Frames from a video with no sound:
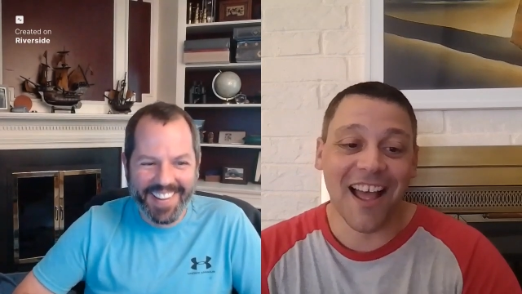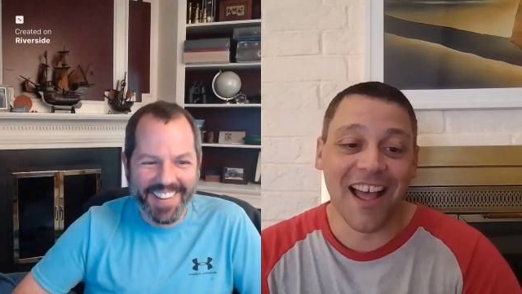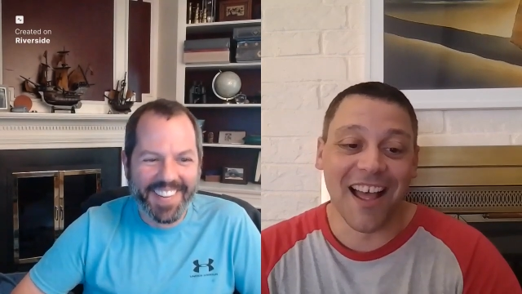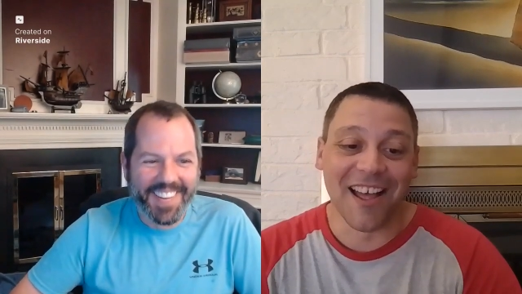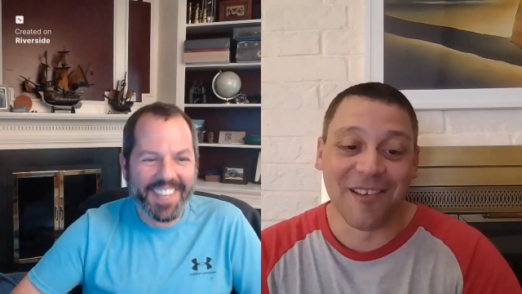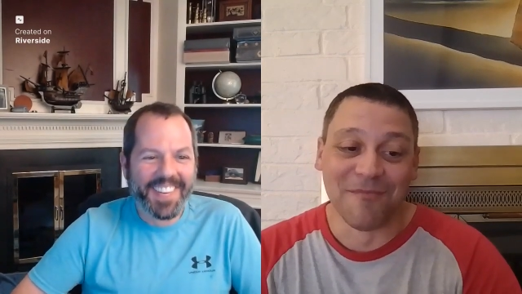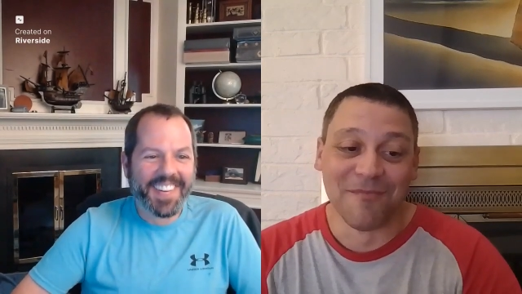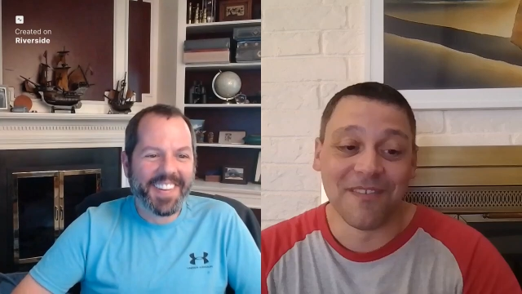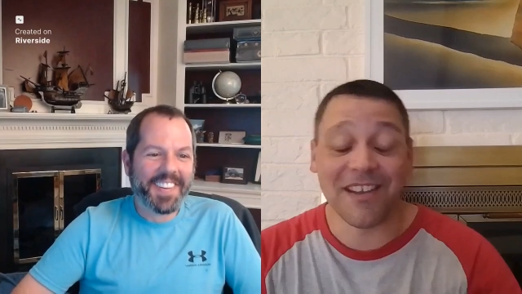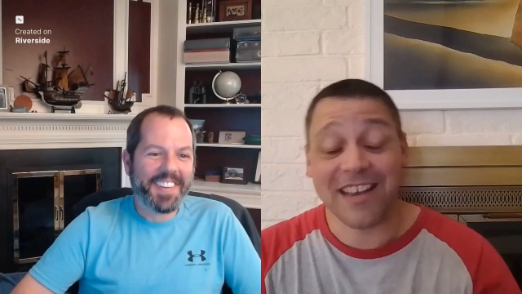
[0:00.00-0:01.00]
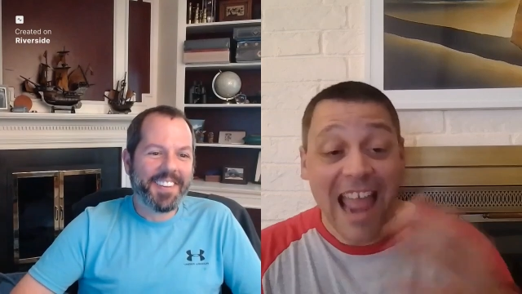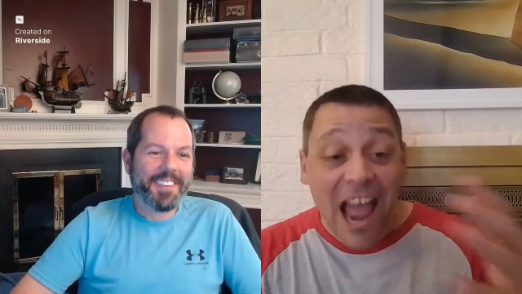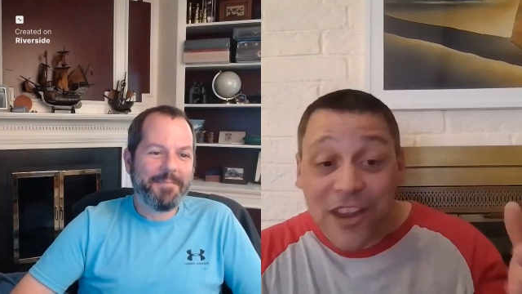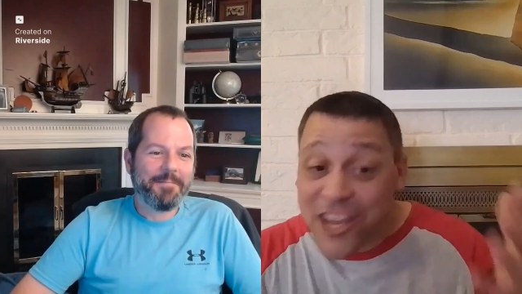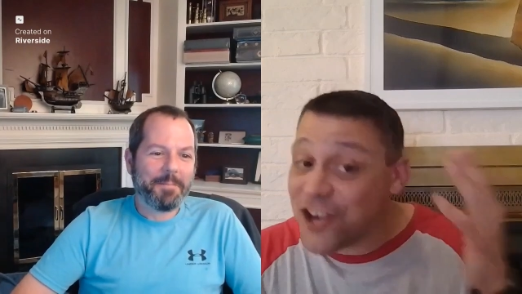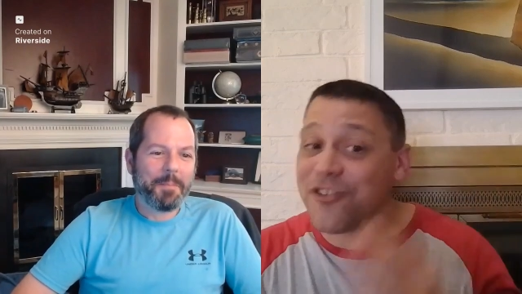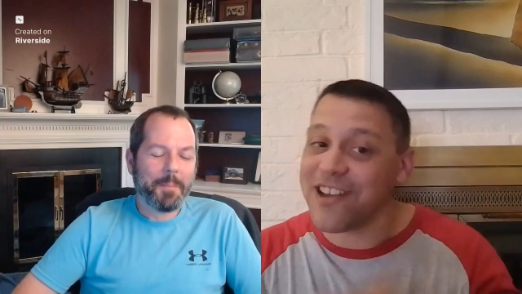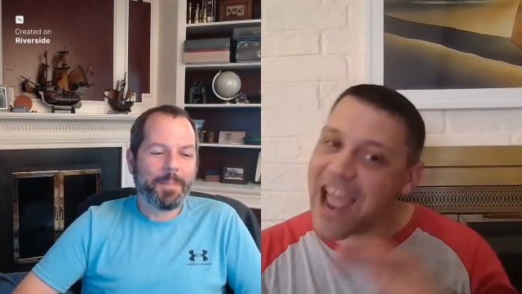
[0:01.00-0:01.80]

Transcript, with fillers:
Speaker 1: Um, now here,